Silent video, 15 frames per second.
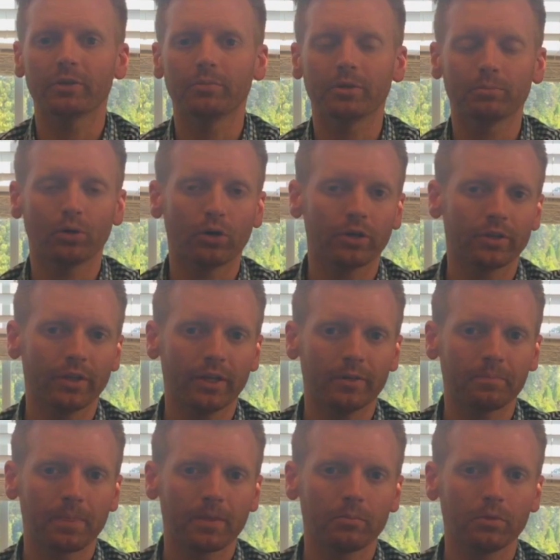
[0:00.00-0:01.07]
a big part in
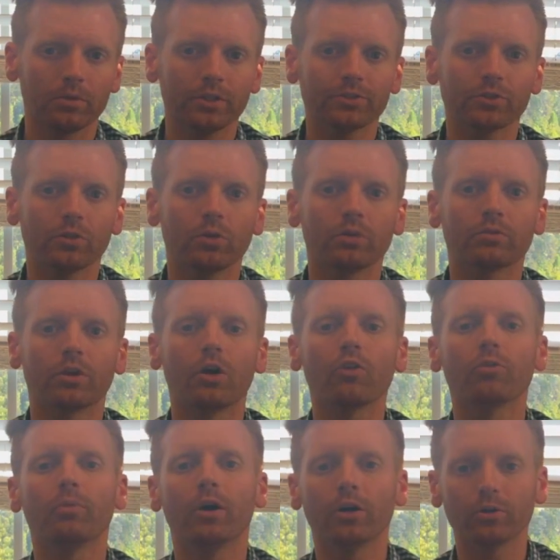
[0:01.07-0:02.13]
that, but let's go over all
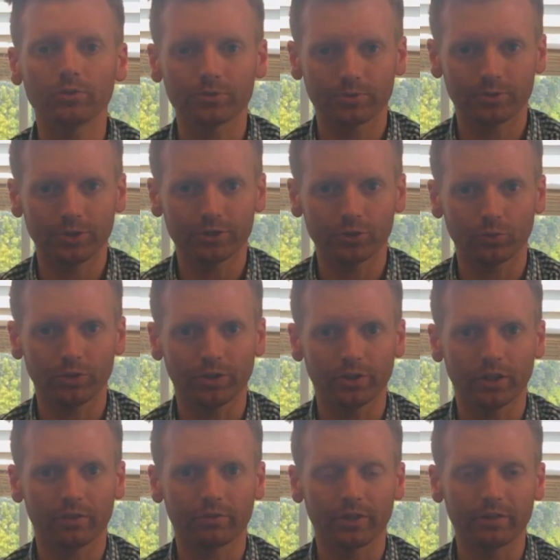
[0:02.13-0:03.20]
the models just so we can
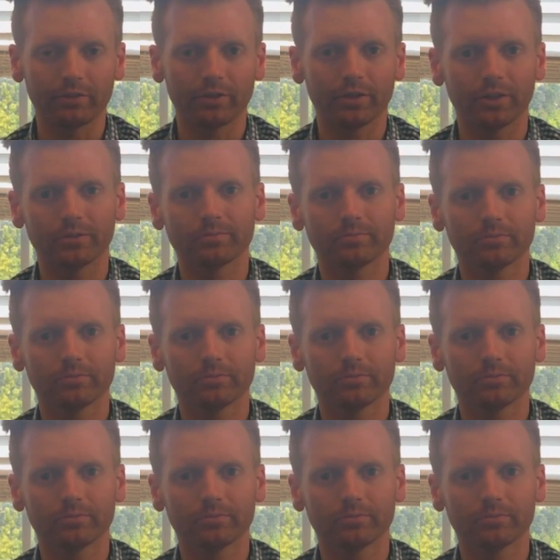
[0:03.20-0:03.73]
cover everything.